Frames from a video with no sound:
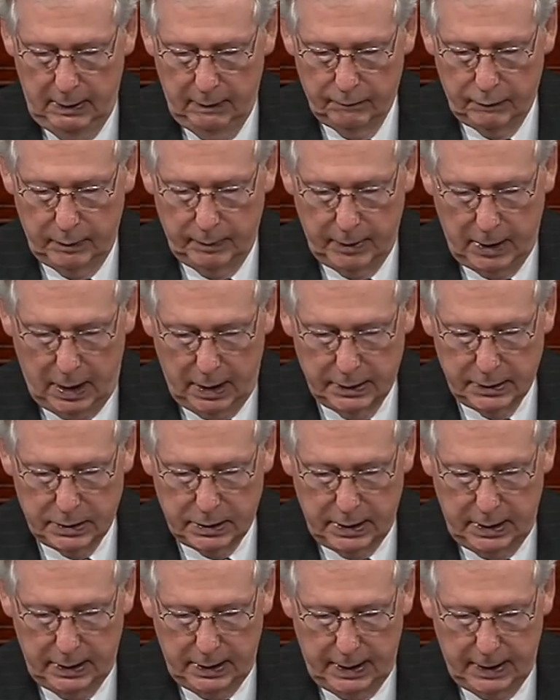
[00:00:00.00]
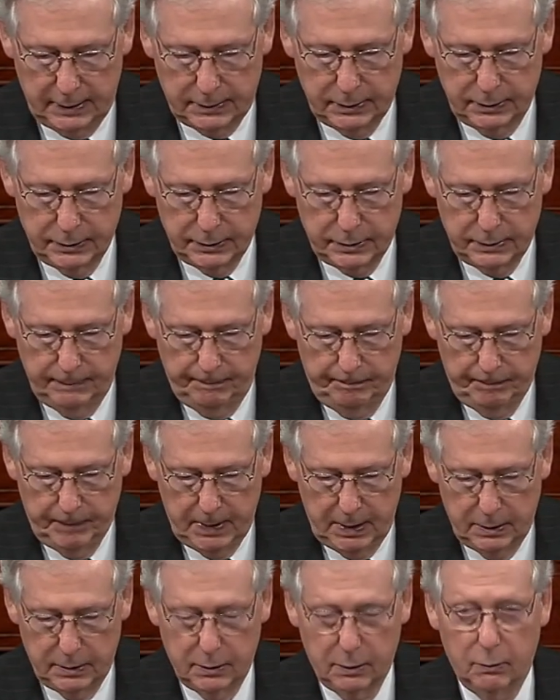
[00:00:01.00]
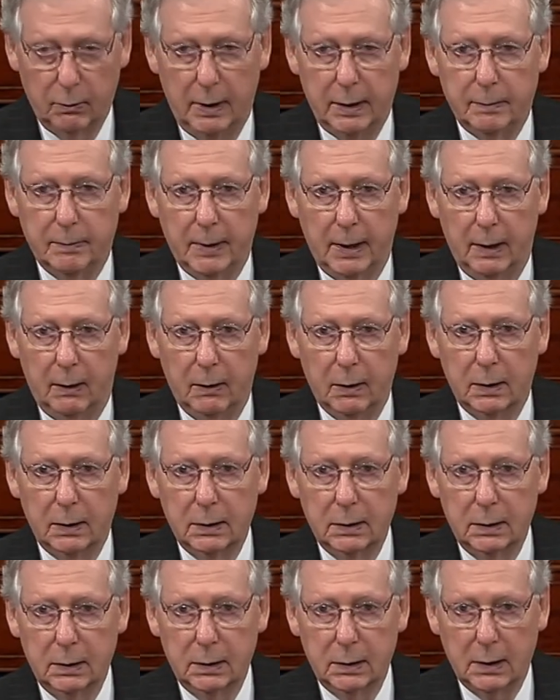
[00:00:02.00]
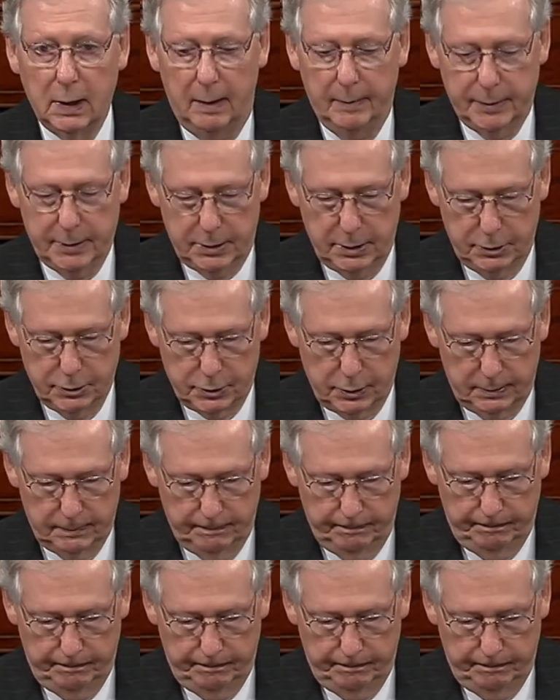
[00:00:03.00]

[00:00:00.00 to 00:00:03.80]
from non-state actors, to great power competition.